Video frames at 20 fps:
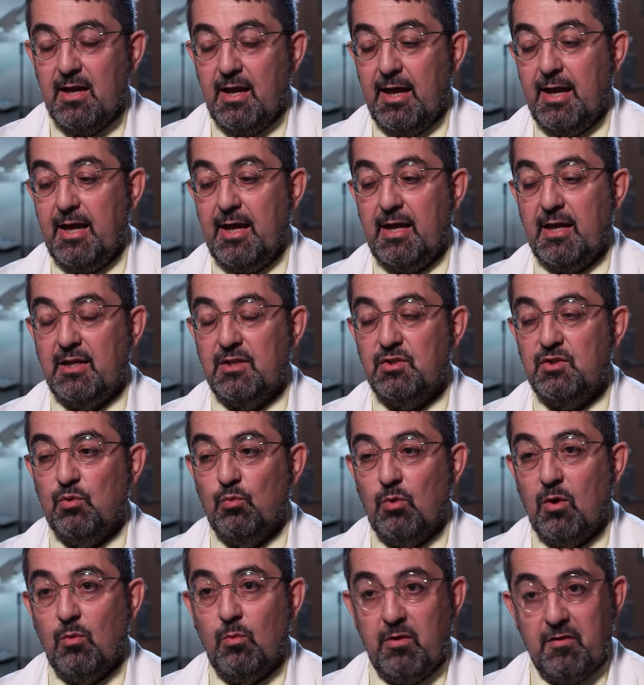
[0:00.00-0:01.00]
And
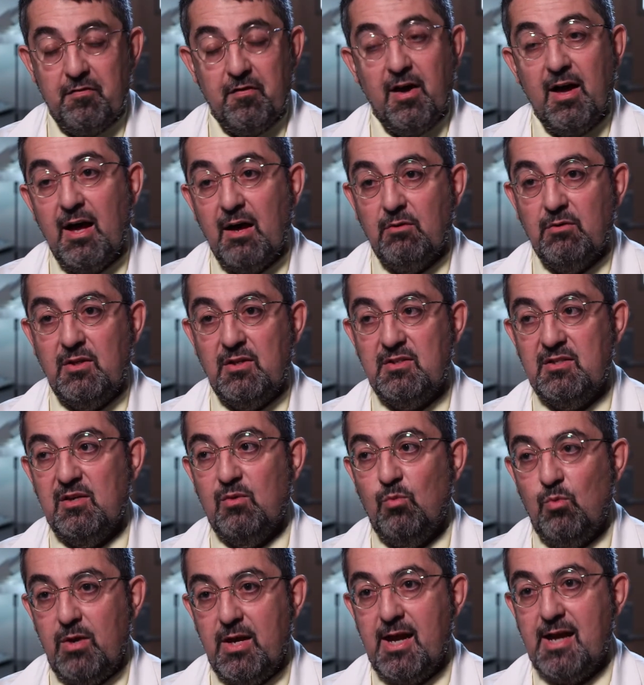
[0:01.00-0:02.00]
what we found is that
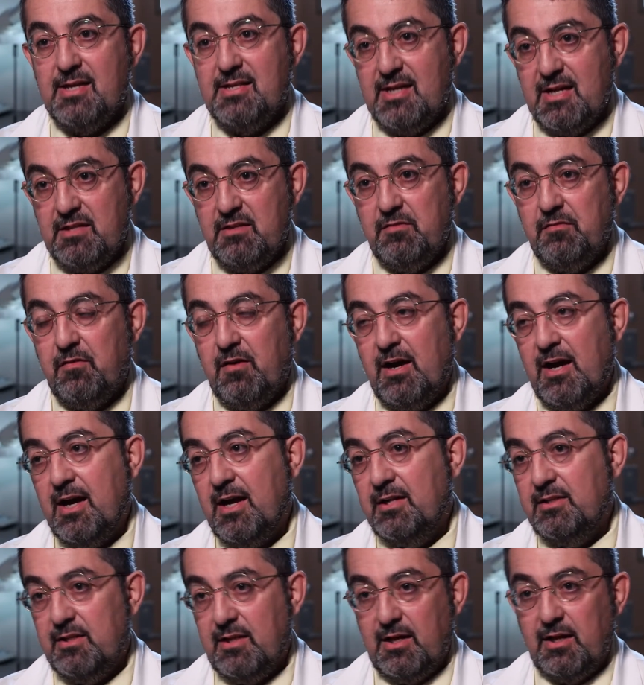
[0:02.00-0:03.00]
we
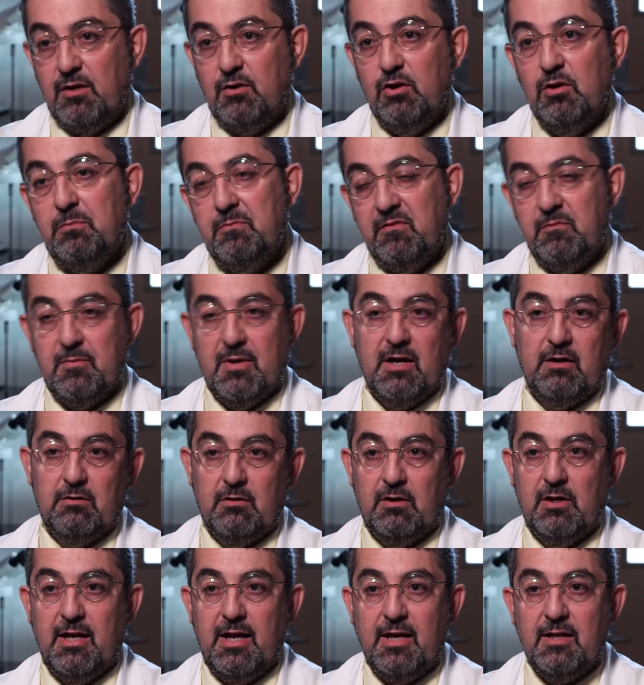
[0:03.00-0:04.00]
identified a group of
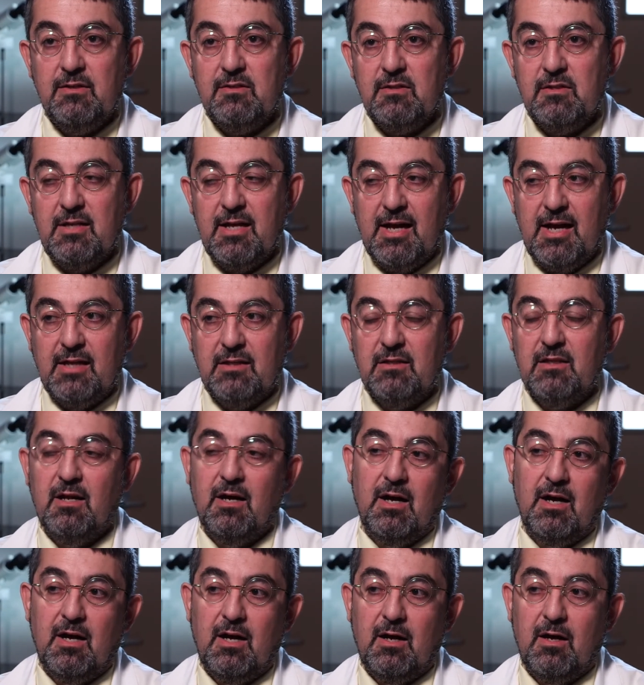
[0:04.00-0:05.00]
microRNAs that
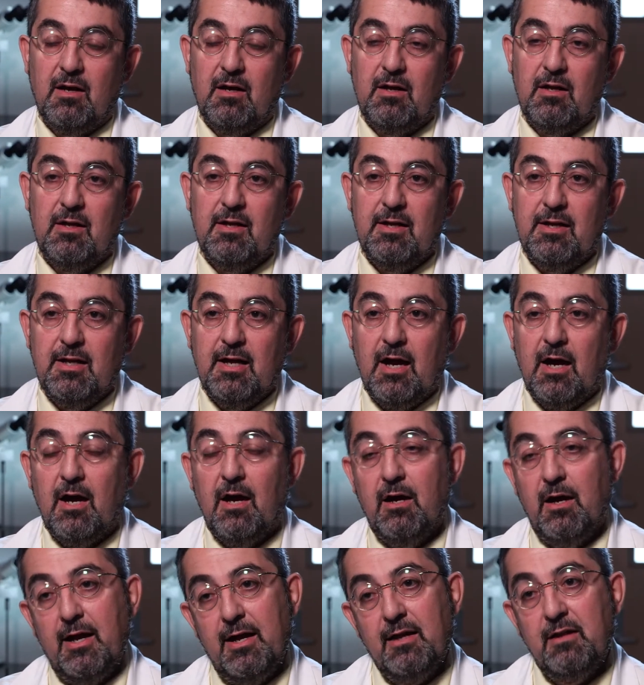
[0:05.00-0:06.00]
are
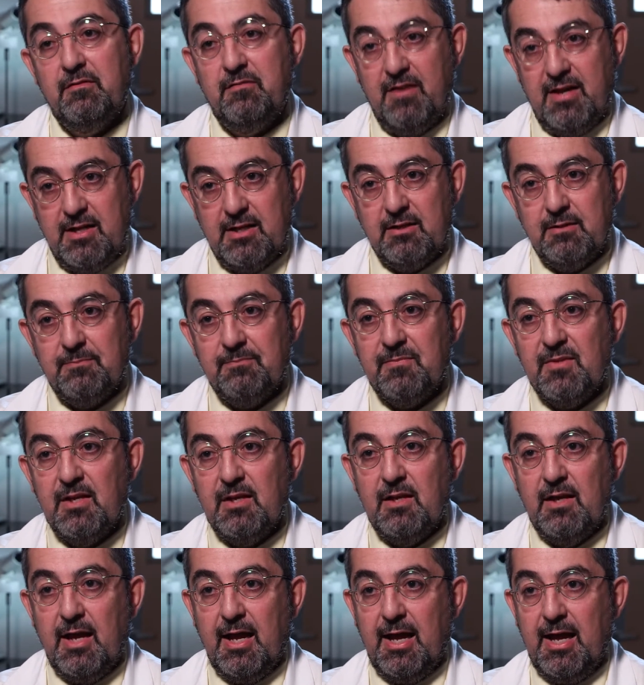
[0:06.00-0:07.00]
elevated.
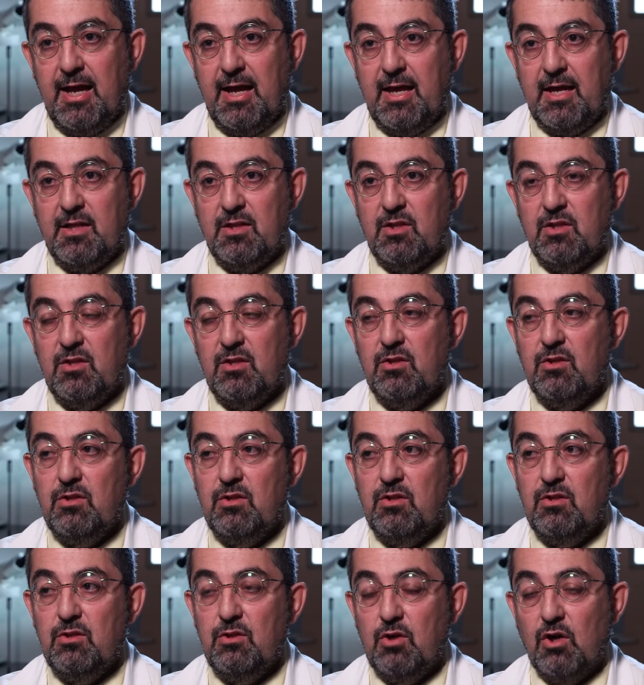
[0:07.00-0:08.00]
And
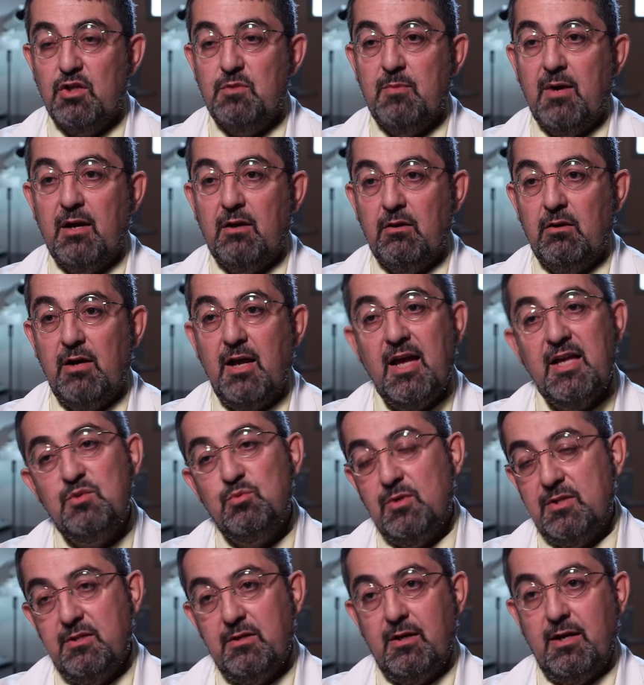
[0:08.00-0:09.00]
those microRNAs,
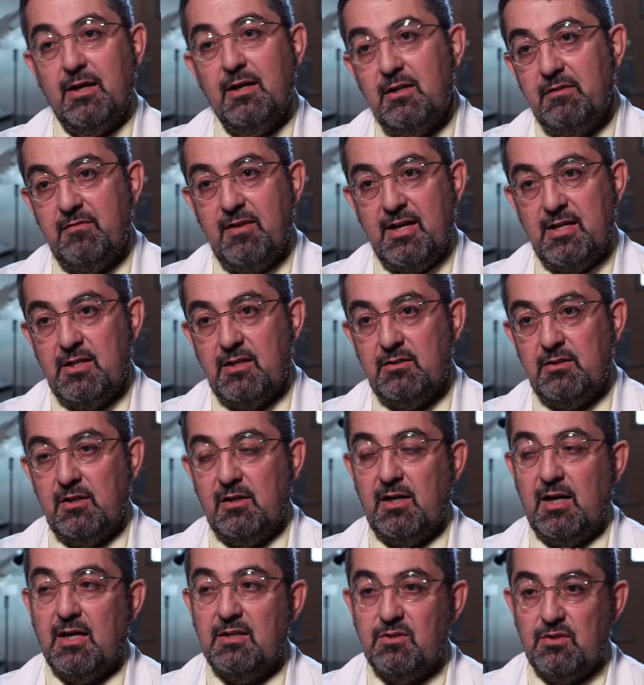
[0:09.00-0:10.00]
when they're elevated,
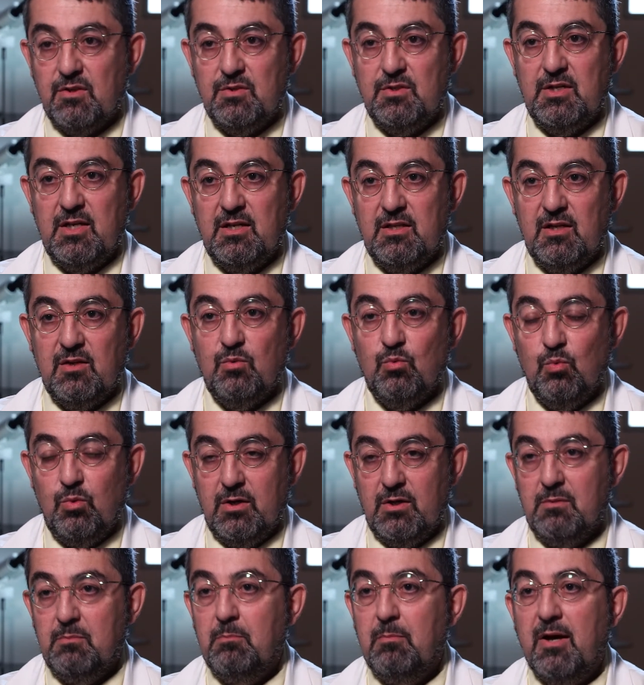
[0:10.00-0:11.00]
they're associated
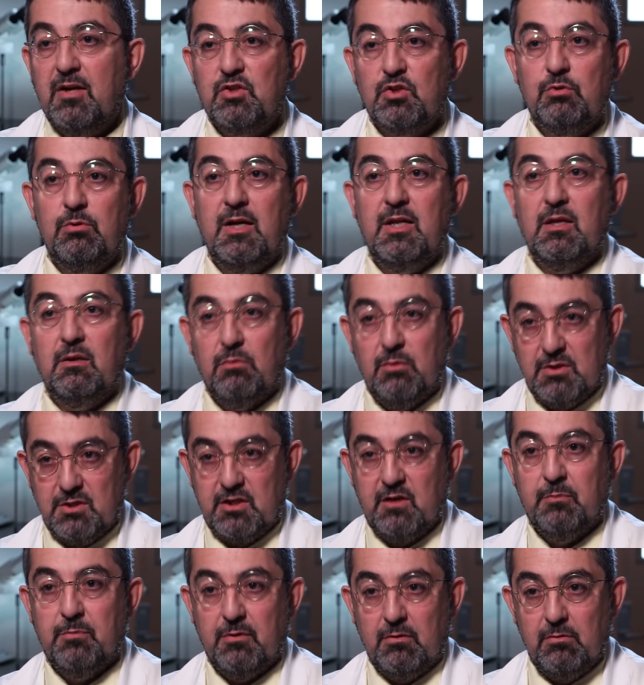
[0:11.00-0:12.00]
with much greater risk
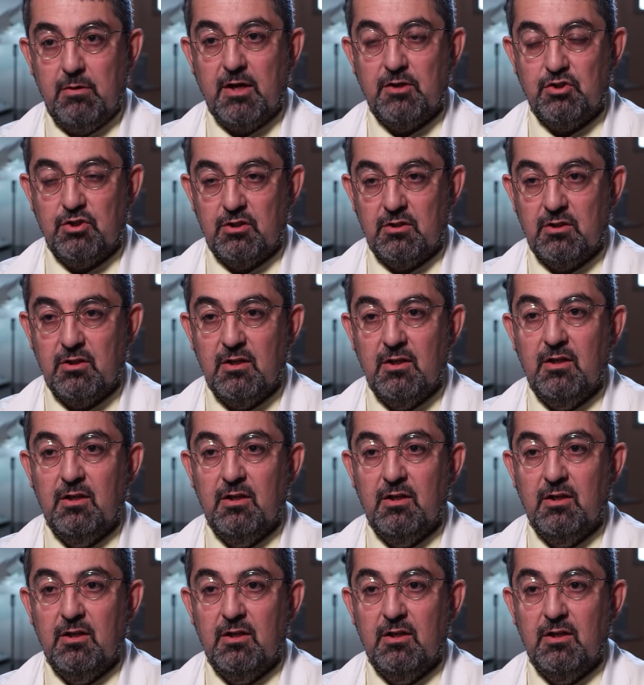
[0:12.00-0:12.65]
of progression.